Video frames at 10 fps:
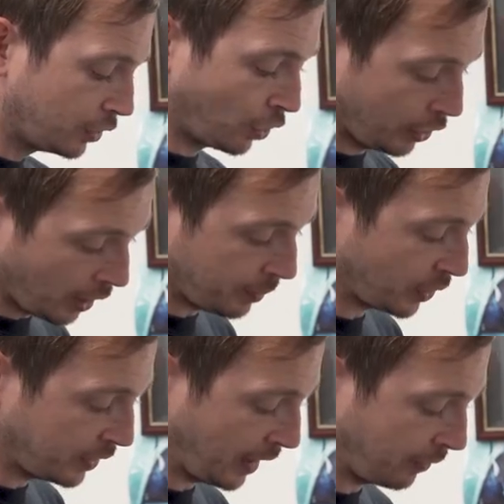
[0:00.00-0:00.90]
turn it
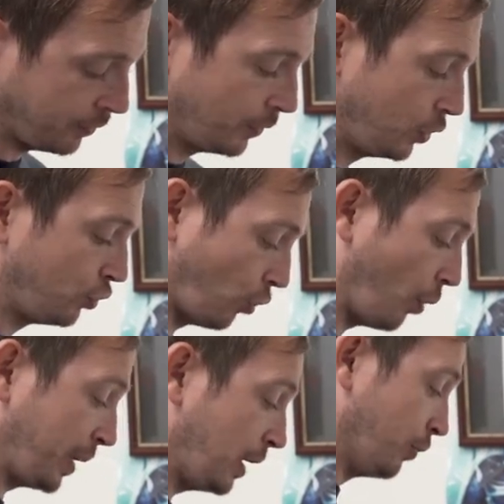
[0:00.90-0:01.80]
upside down,
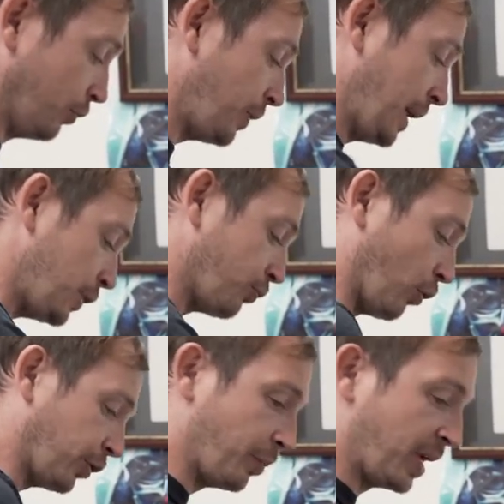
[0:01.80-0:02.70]
drop each
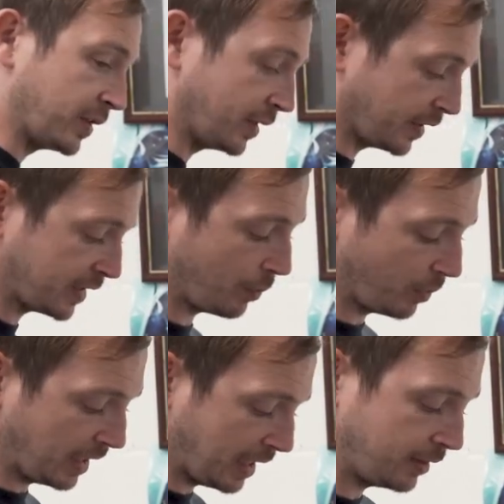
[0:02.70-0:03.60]
rod and piston
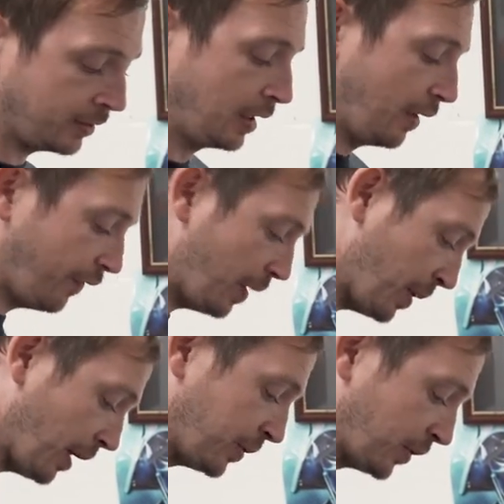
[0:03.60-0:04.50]
assembly in, flip
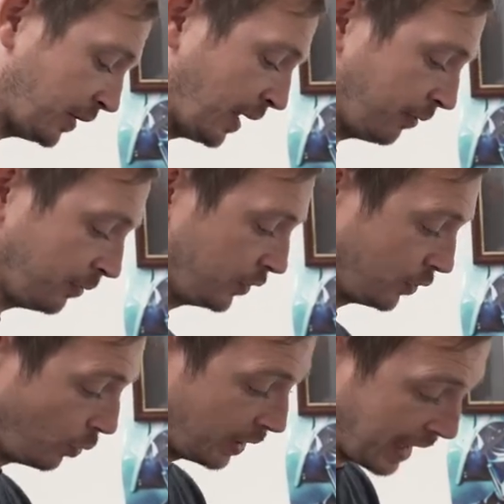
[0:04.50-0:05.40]
it upside down, so
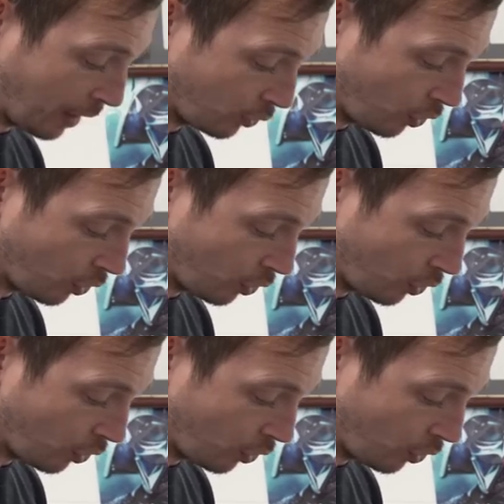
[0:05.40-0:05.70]
we've now